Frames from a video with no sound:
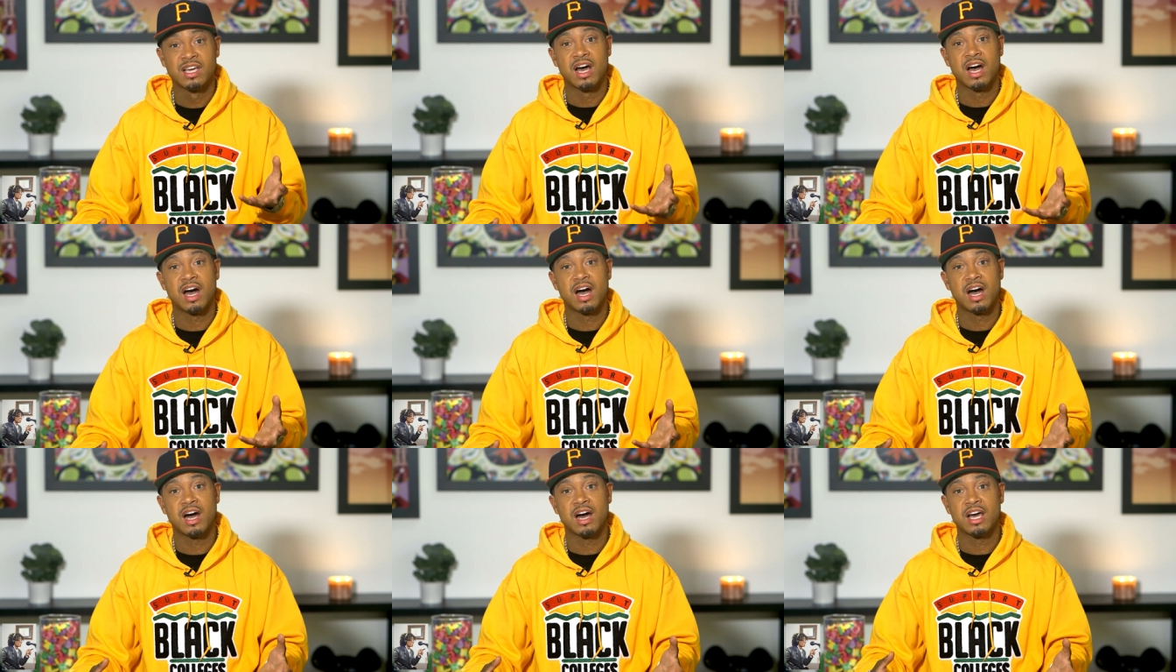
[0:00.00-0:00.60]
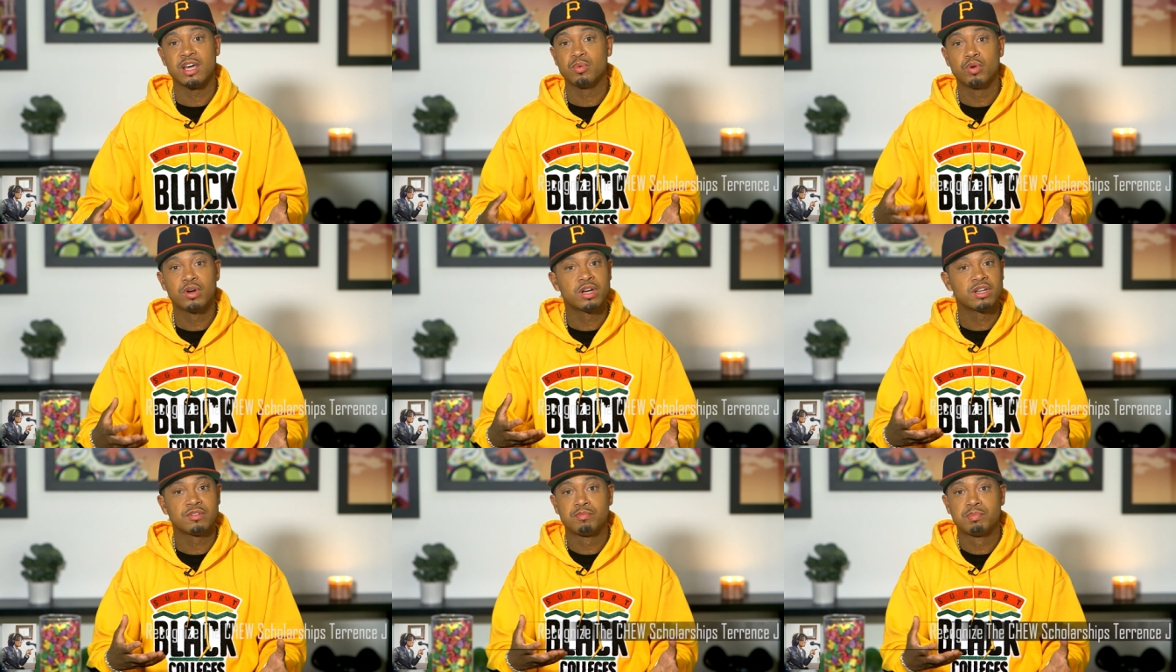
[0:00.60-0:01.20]
uh, it
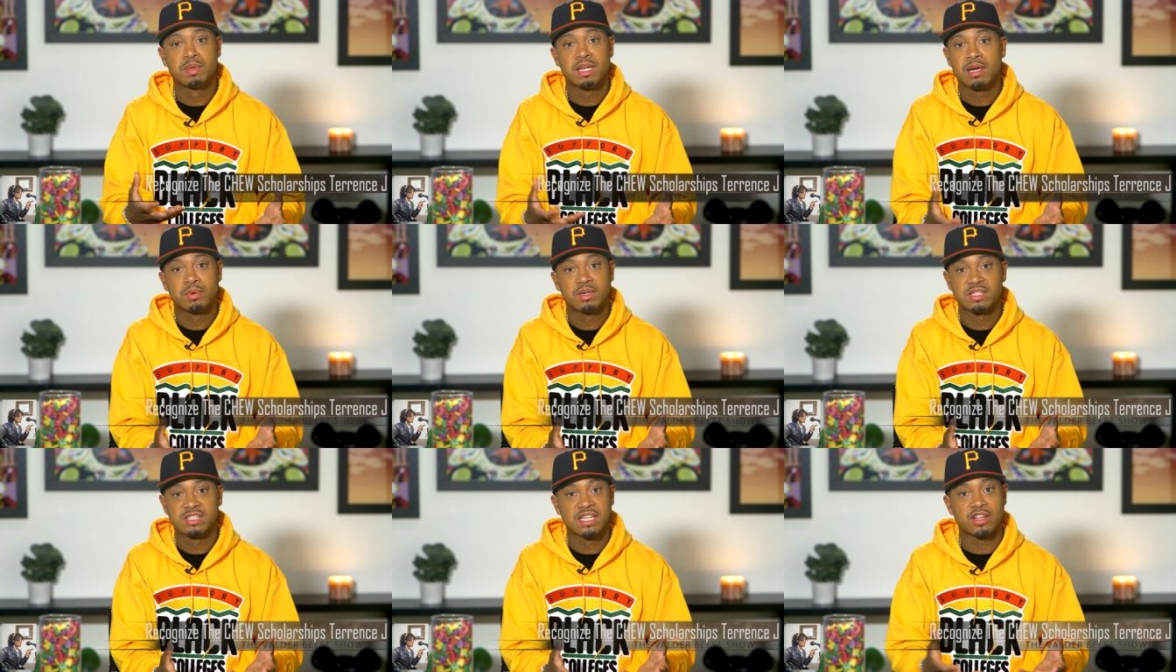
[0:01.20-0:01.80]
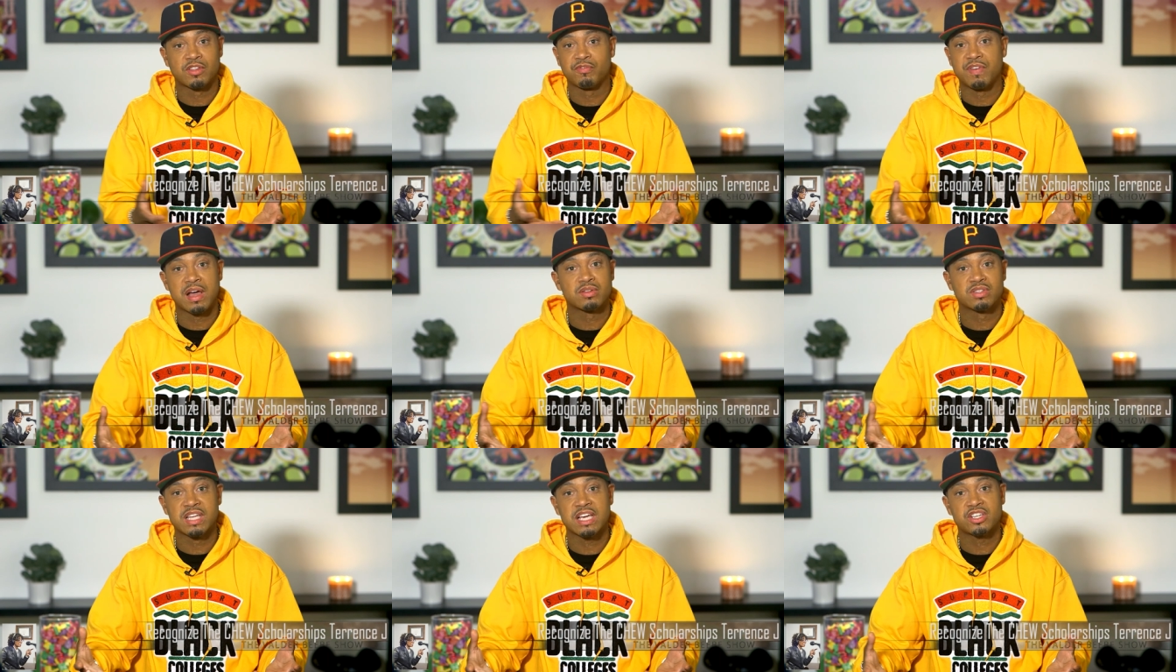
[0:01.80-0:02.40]
wouldn't have been able to set the
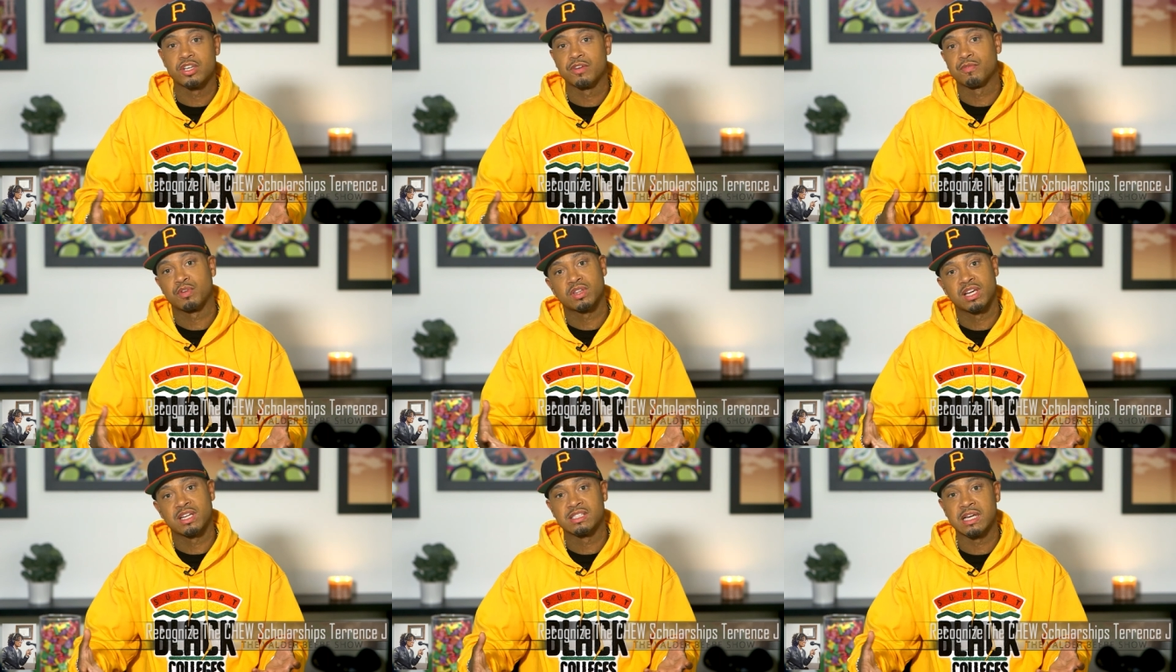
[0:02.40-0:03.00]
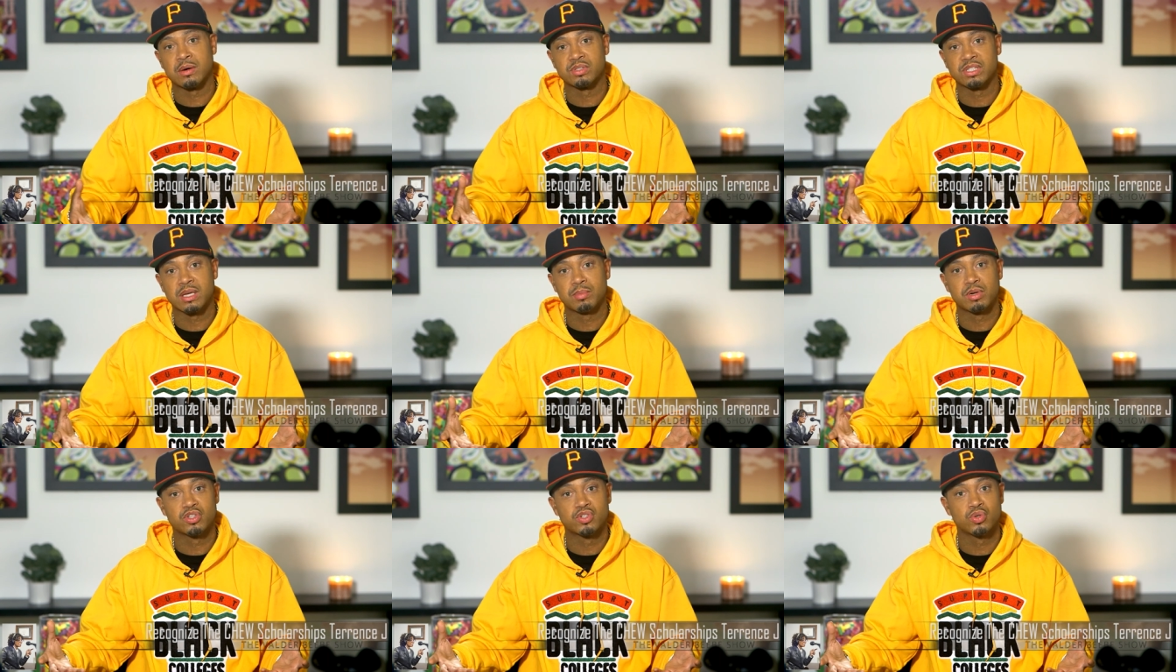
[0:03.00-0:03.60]
foundation for things I was
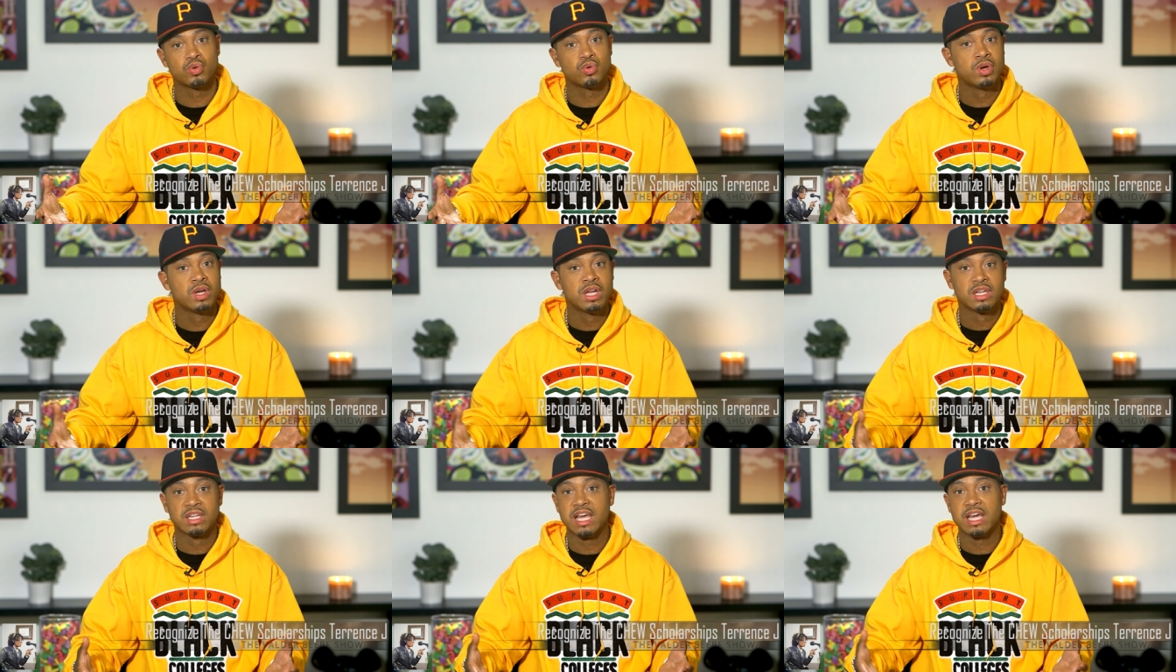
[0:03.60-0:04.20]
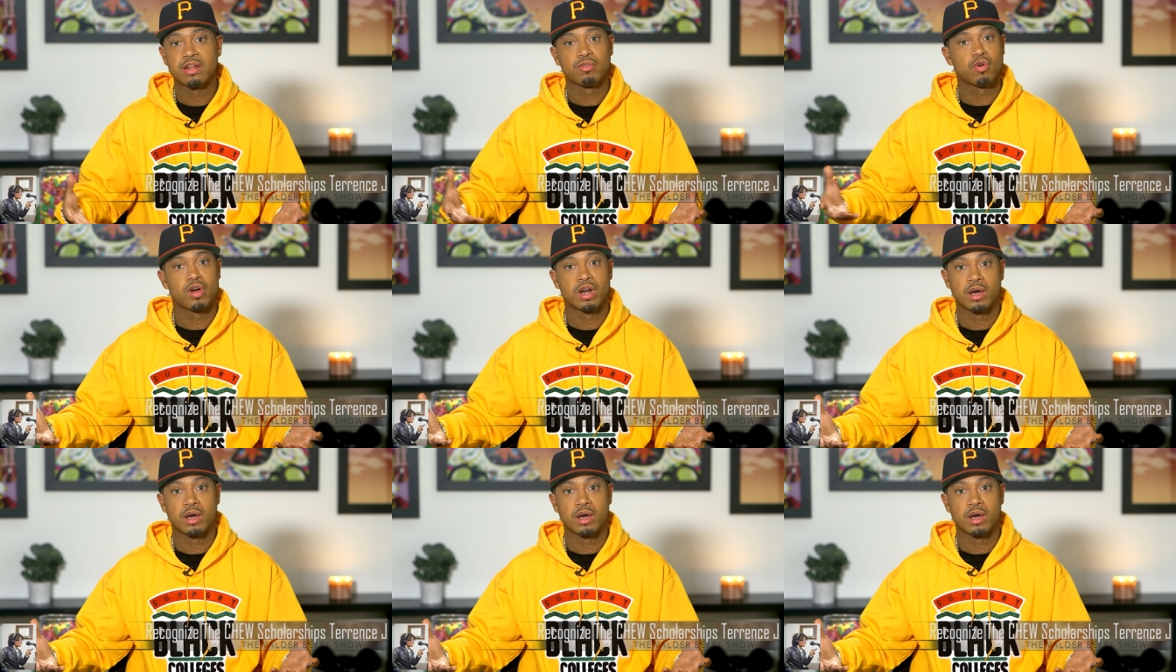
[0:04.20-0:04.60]
able to do later on.